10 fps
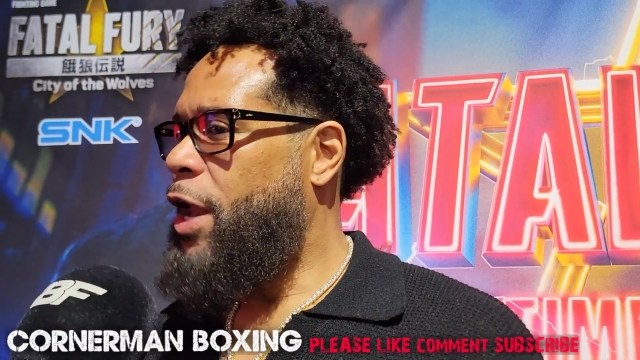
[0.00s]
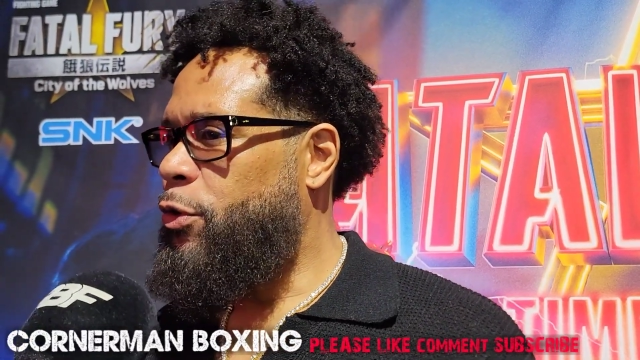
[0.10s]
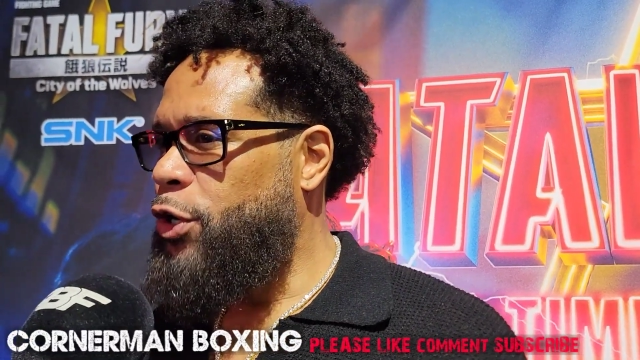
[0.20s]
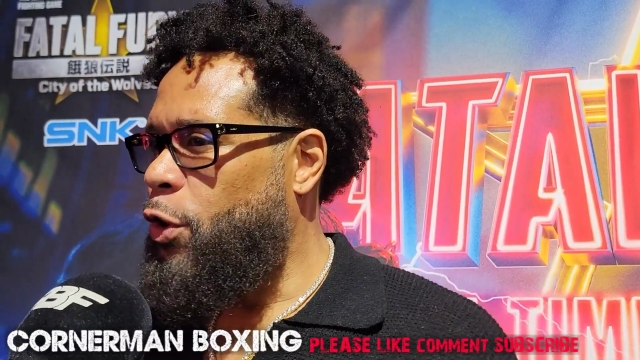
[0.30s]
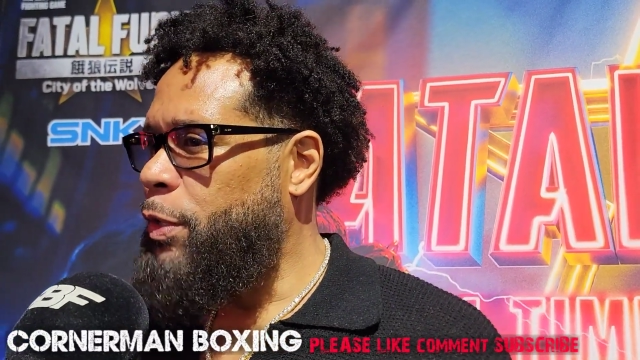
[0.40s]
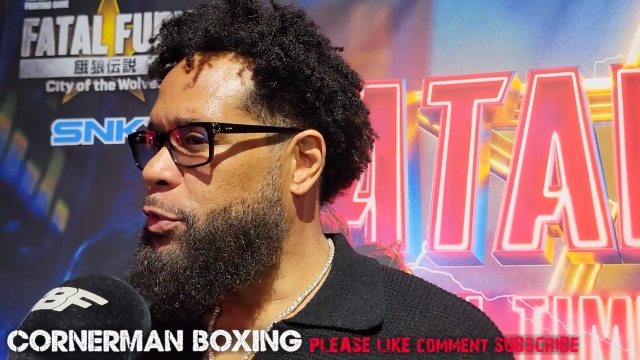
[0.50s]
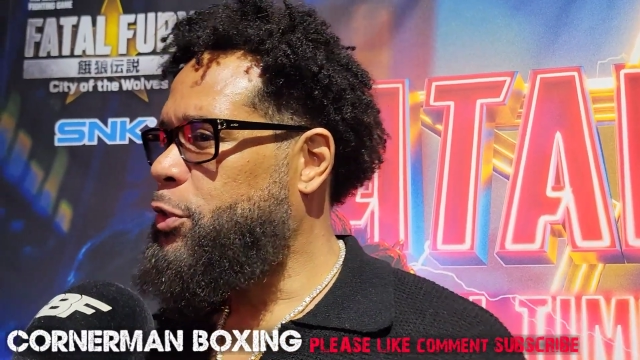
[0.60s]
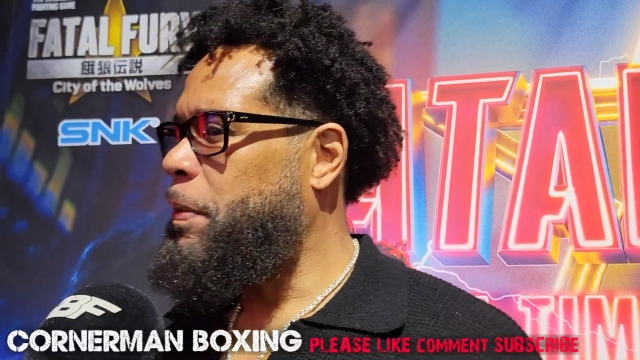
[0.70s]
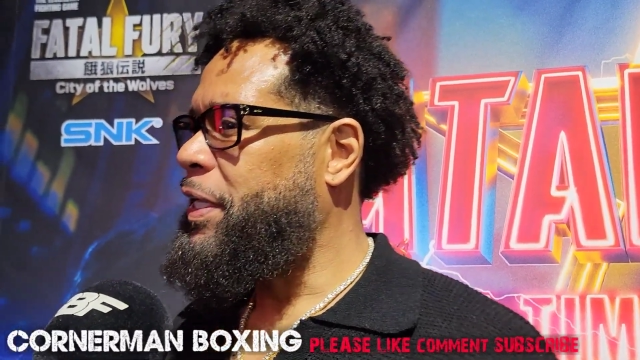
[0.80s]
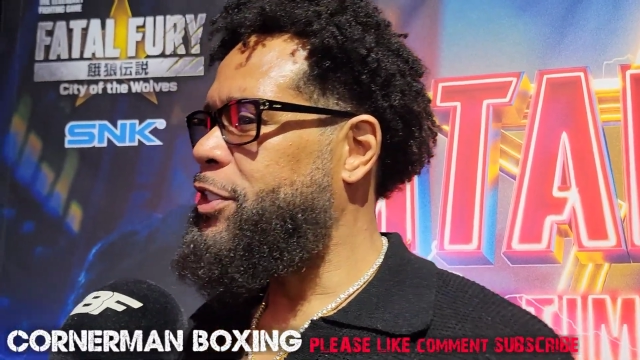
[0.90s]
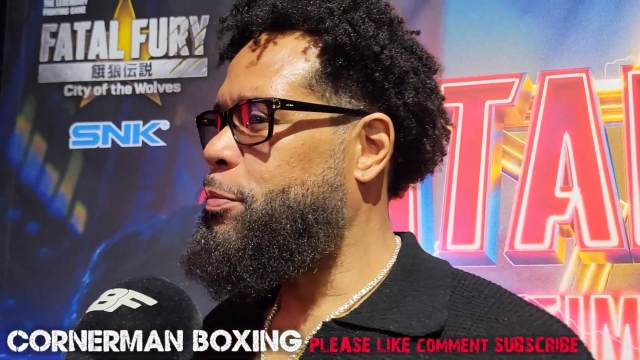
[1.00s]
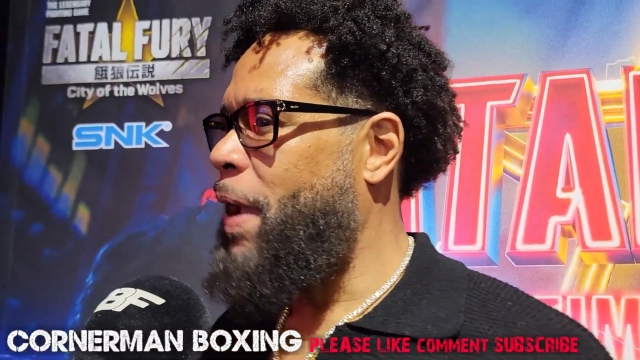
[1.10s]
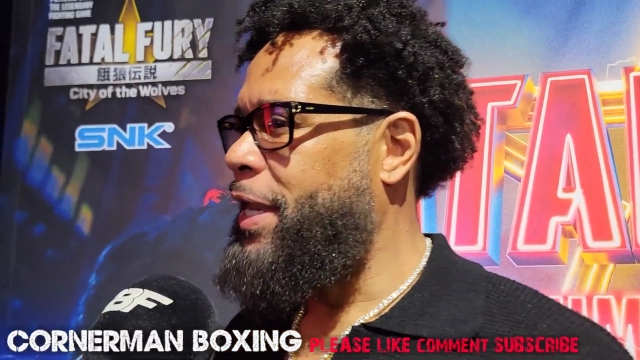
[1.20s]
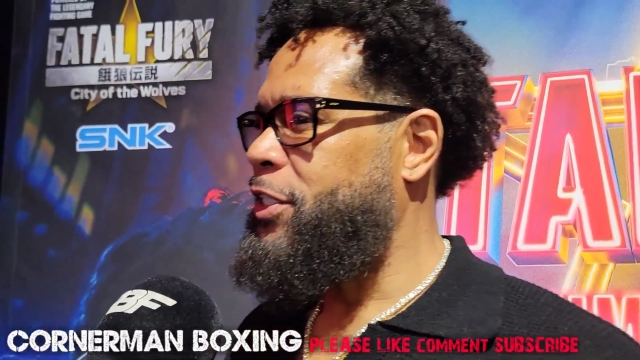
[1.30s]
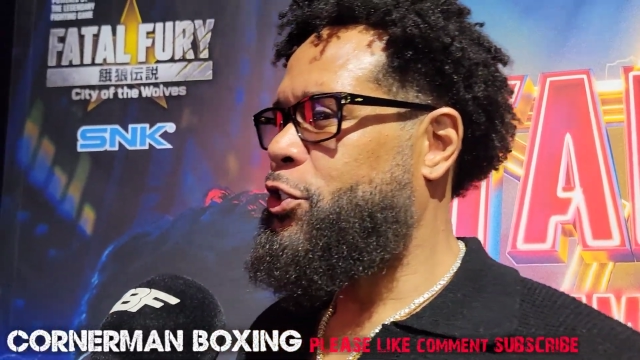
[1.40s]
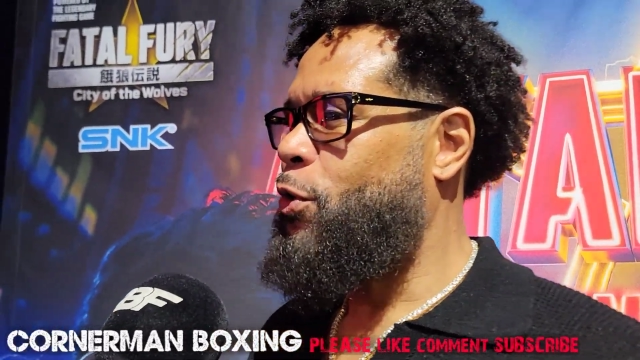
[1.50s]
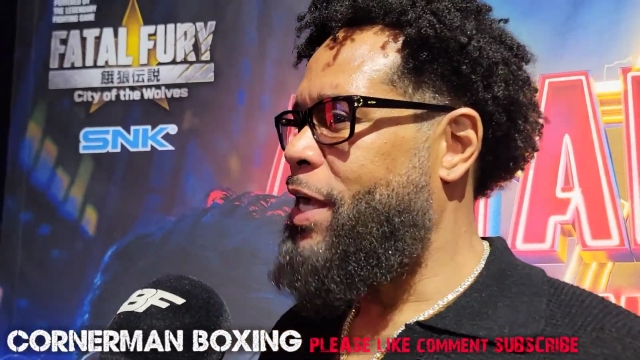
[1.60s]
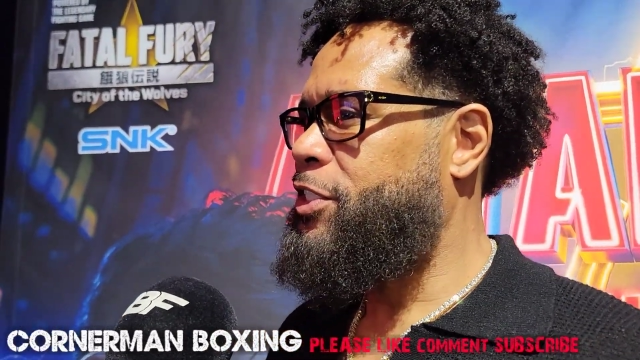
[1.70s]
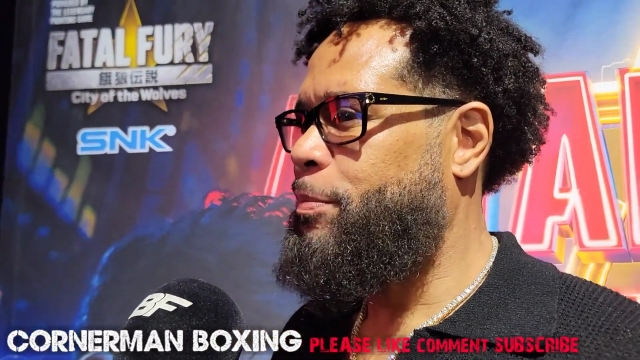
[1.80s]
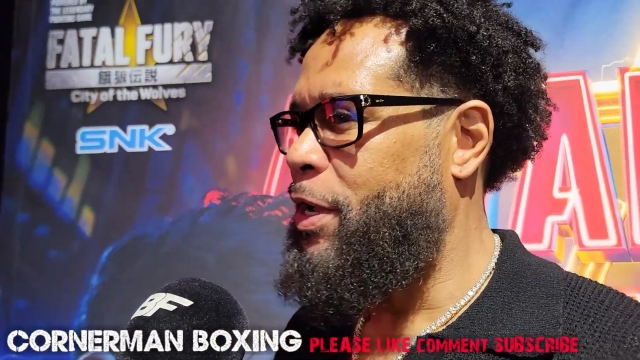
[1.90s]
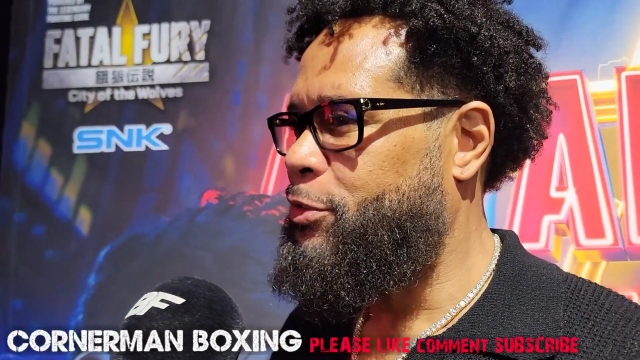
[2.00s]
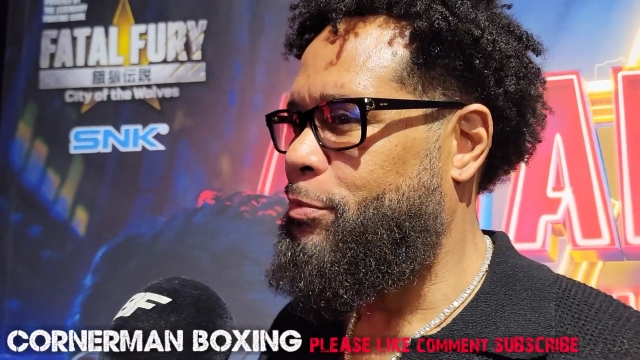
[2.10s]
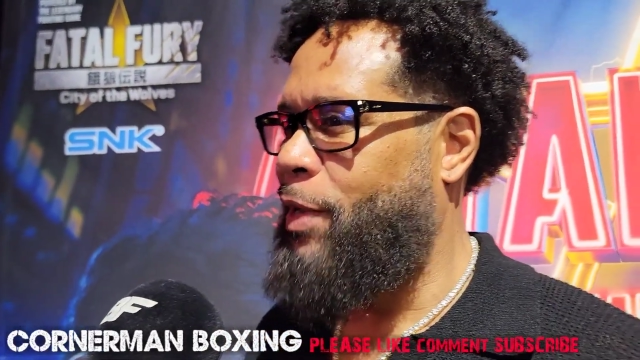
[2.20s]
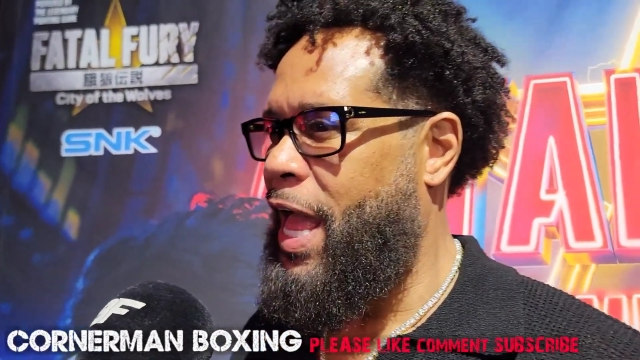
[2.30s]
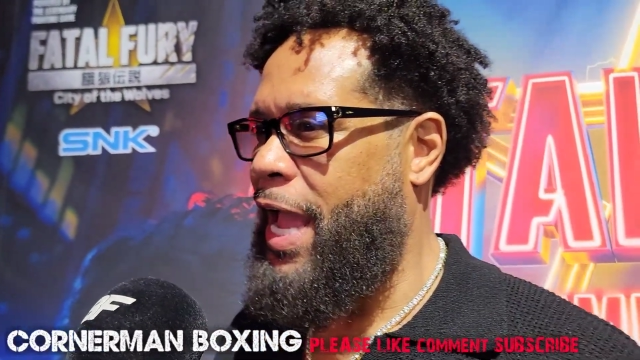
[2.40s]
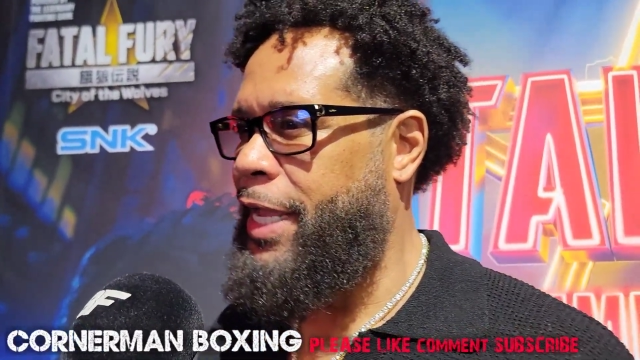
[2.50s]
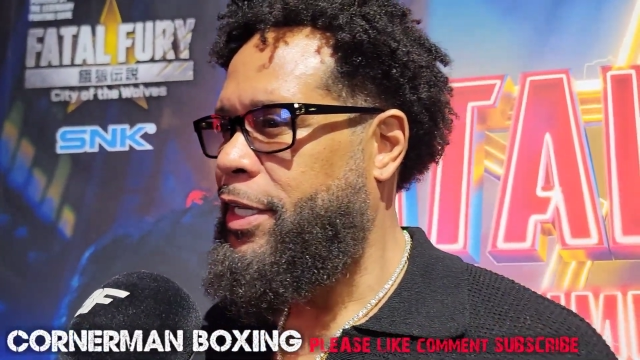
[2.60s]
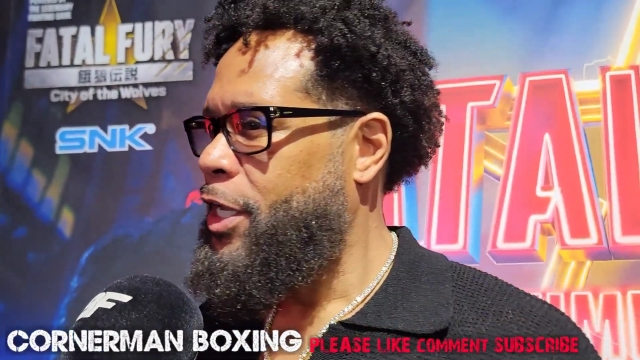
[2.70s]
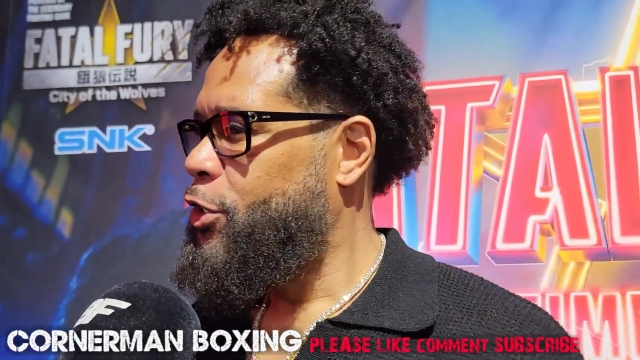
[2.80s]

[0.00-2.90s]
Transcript: I don't know. He was speaking Spanish, so I smelled some lying.